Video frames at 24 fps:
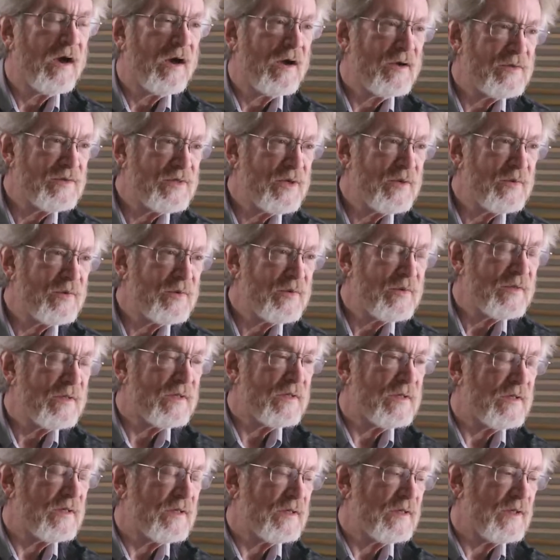Also,
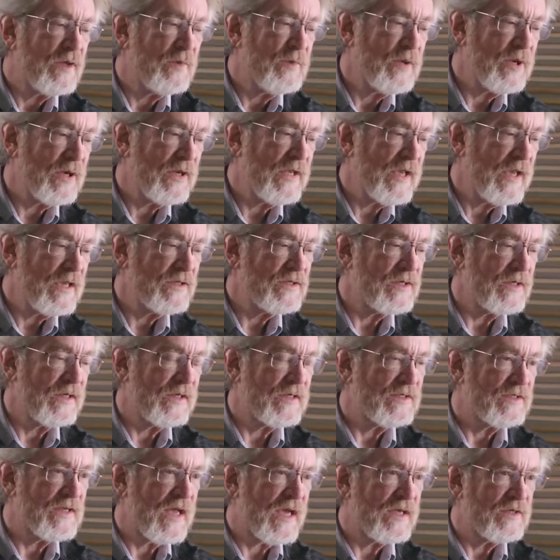communication
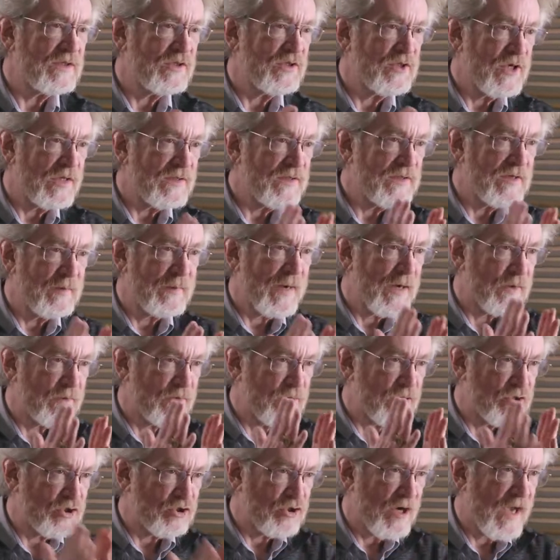is not just about
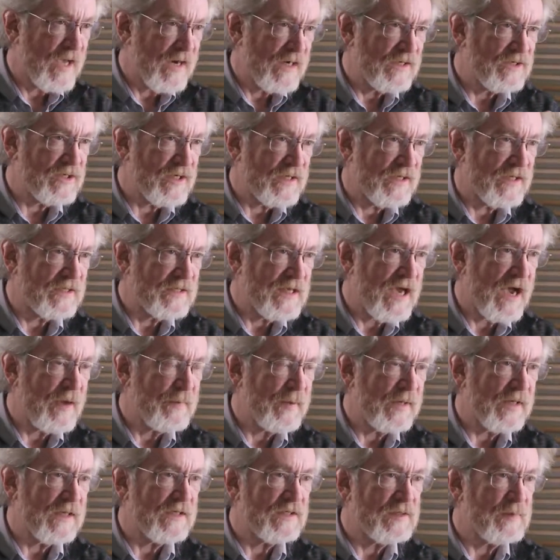the strategy and the
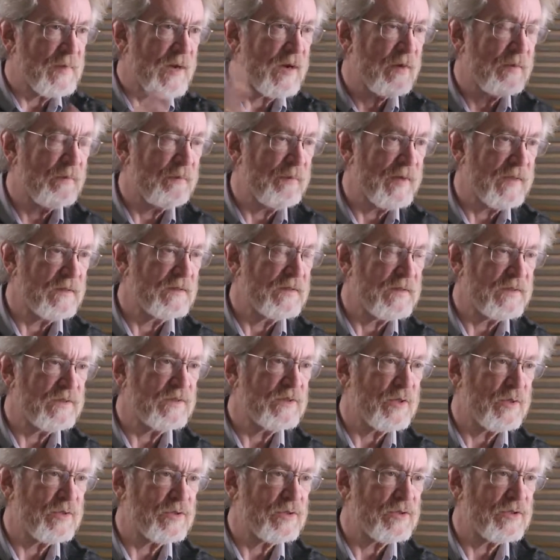topic, it's about building
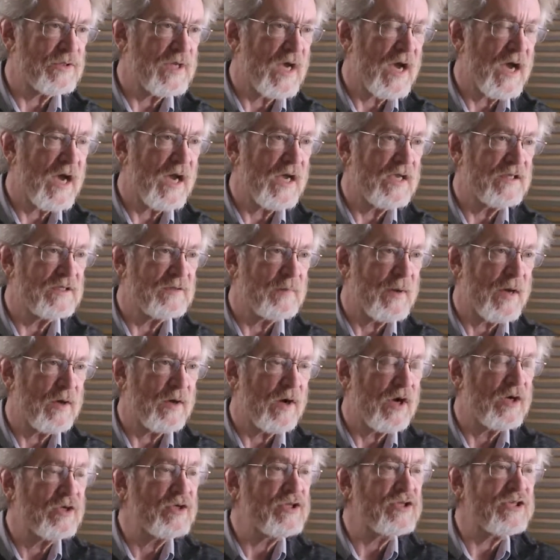social ties, about
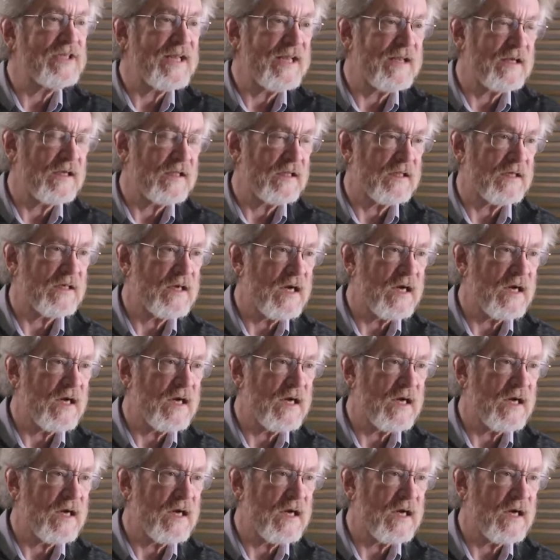understanding the